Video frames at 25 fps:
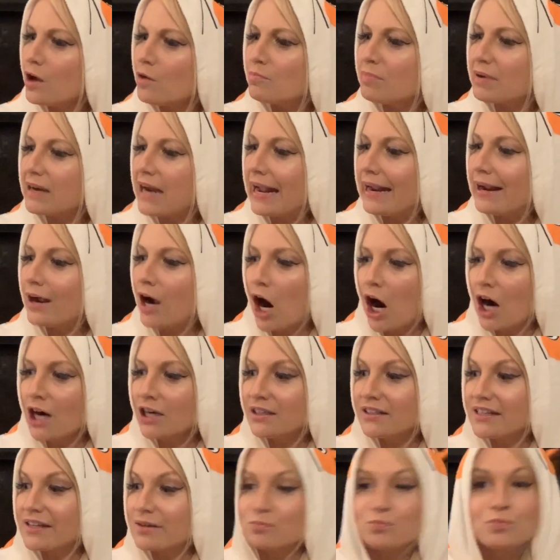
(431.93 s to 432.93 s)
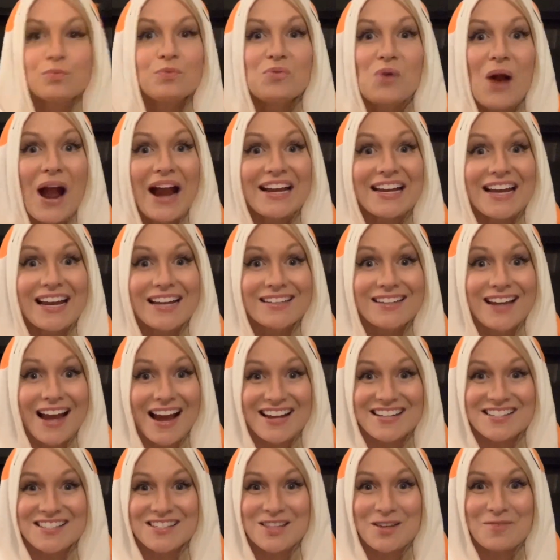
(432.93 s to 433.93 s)
But I hardly
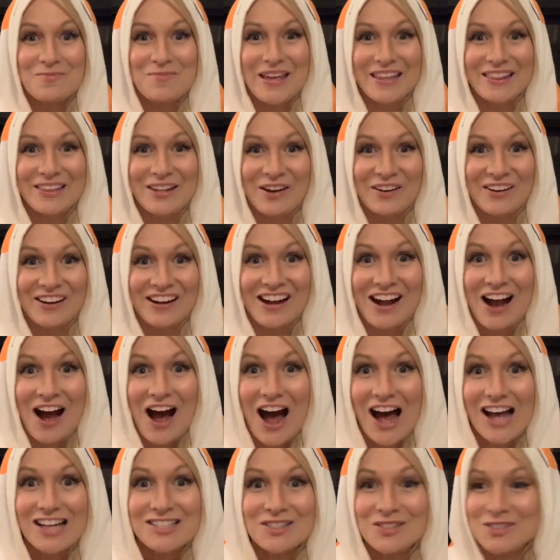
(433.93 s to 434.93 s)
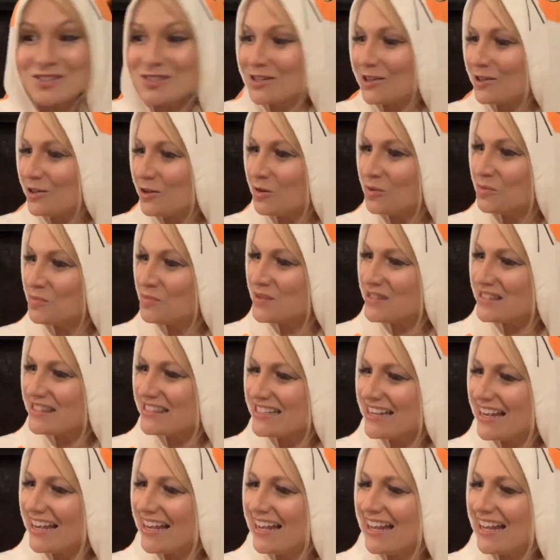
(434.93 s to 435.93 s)
recognized them in their costumes.